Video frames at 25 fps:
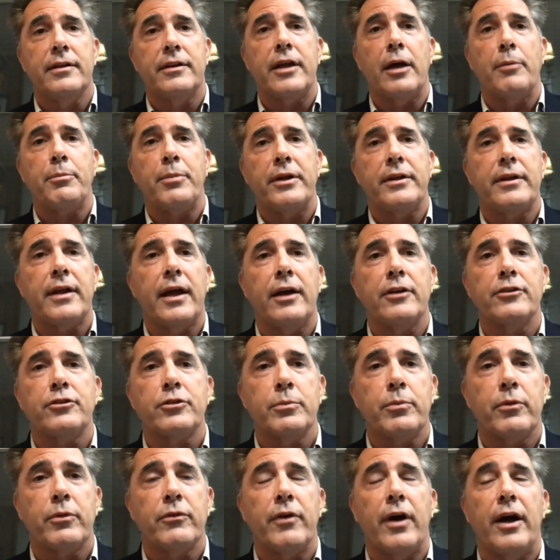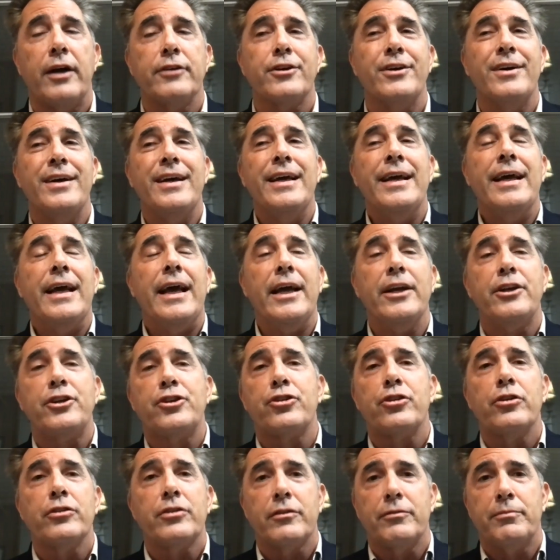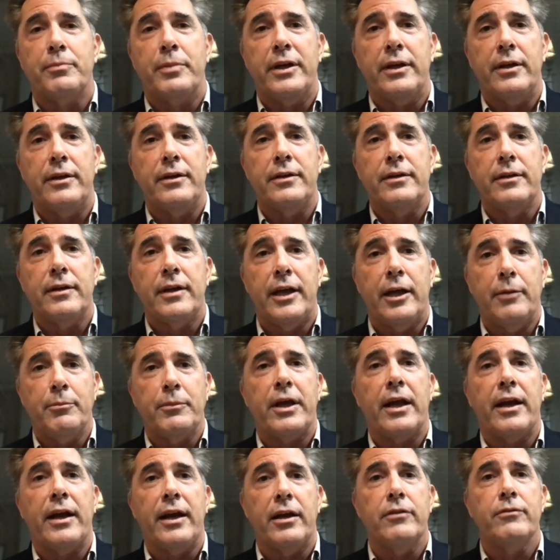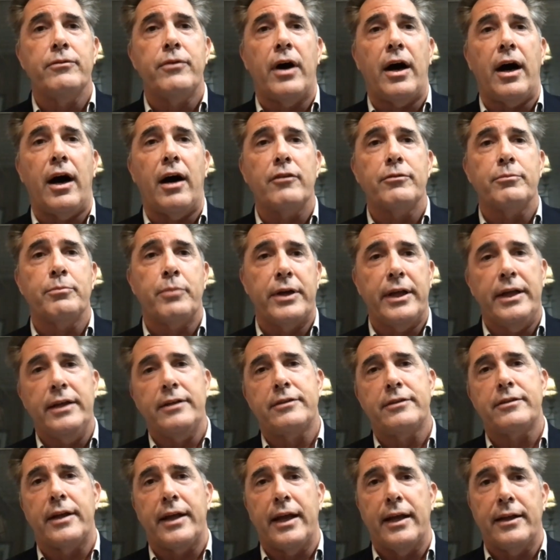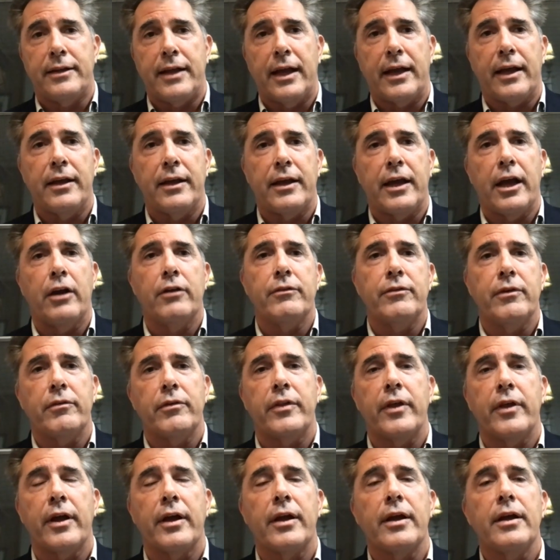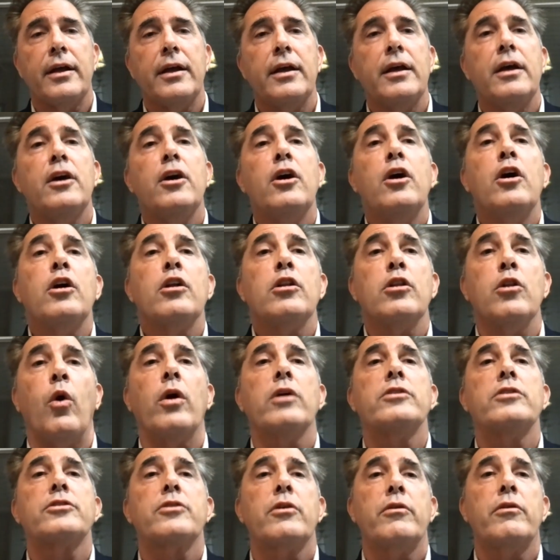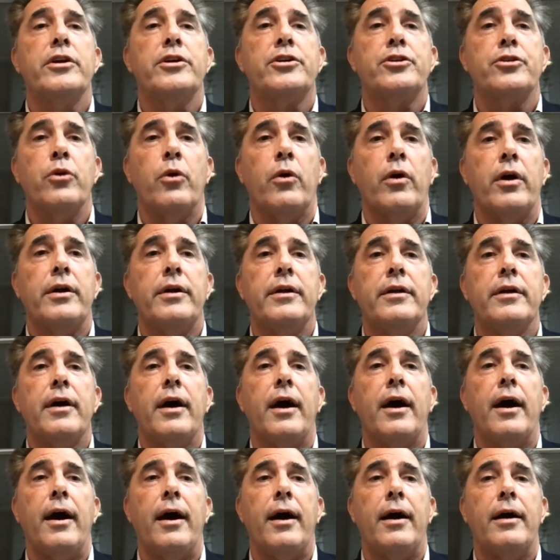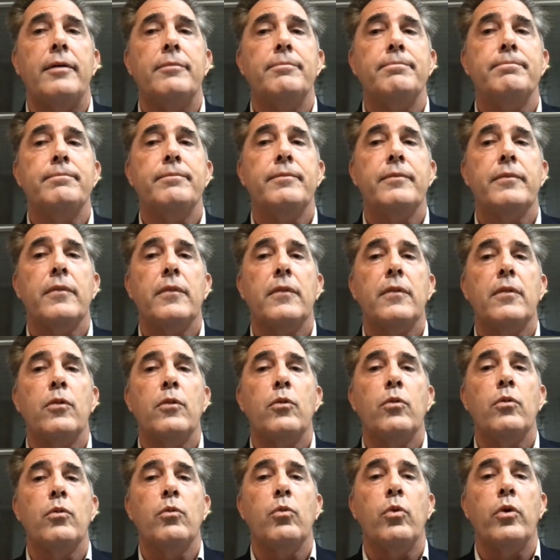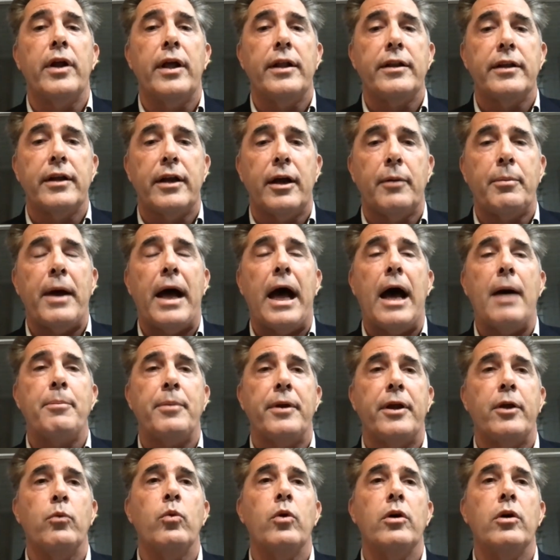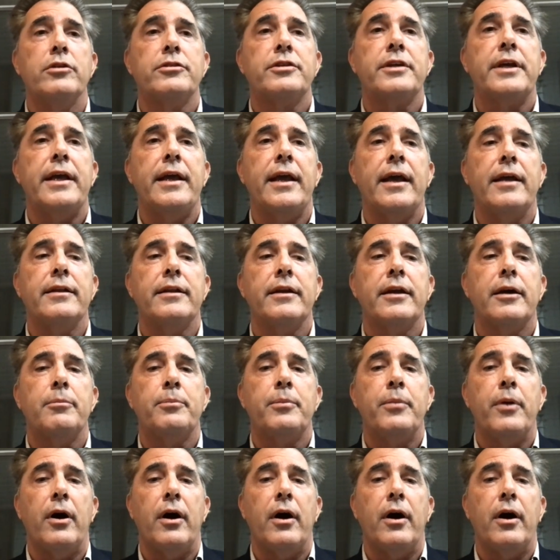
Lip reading: deputy town supervisor, it shouldn't have been him getting involved, but he said he had taken care of everything. Long story short, what ended up happening was he ended up